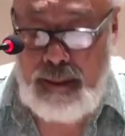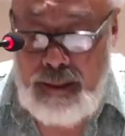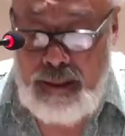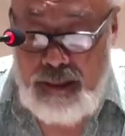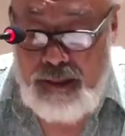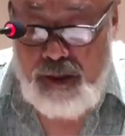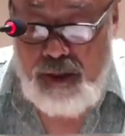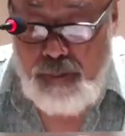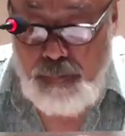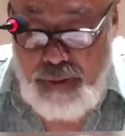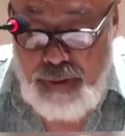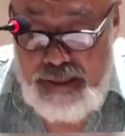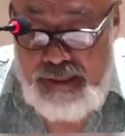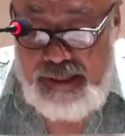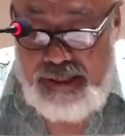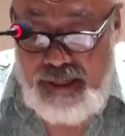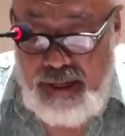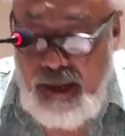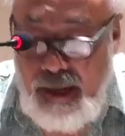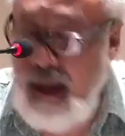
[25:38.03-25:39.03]
in its
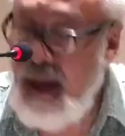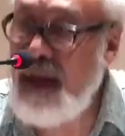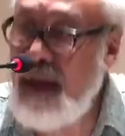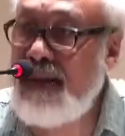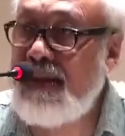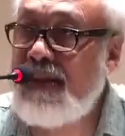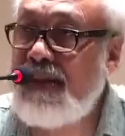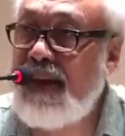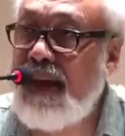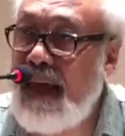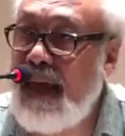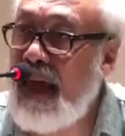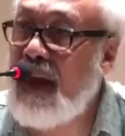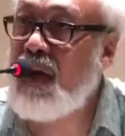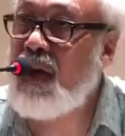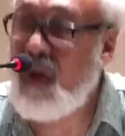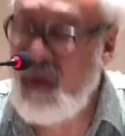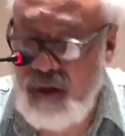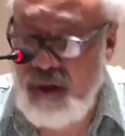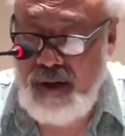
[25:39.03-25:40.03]
prison guards
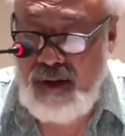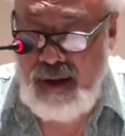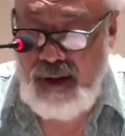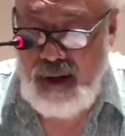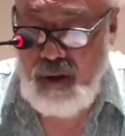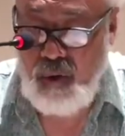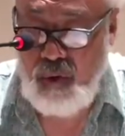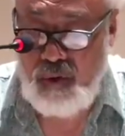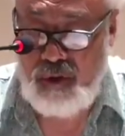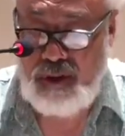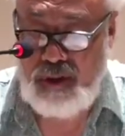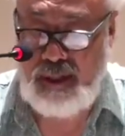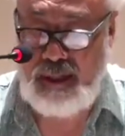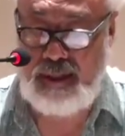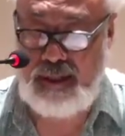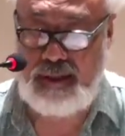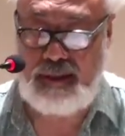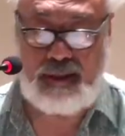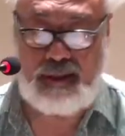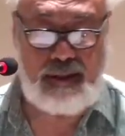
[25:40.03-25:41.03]
cannot negotiate.
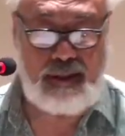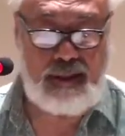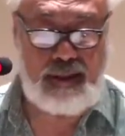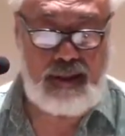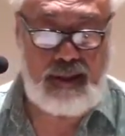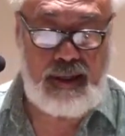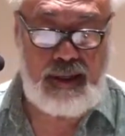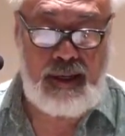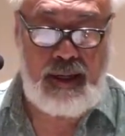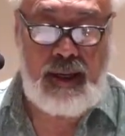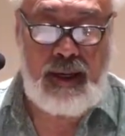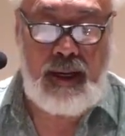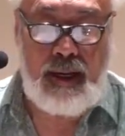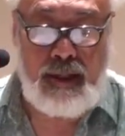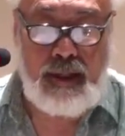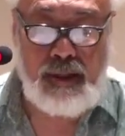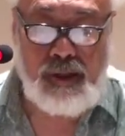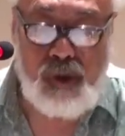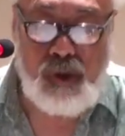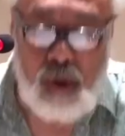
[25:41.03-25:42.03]

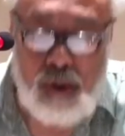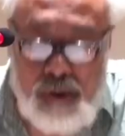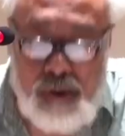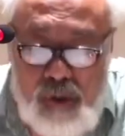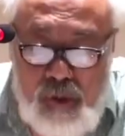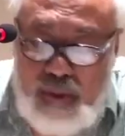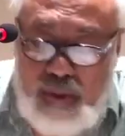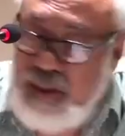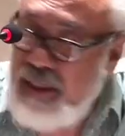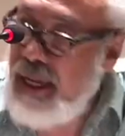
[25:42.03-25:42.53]
It is also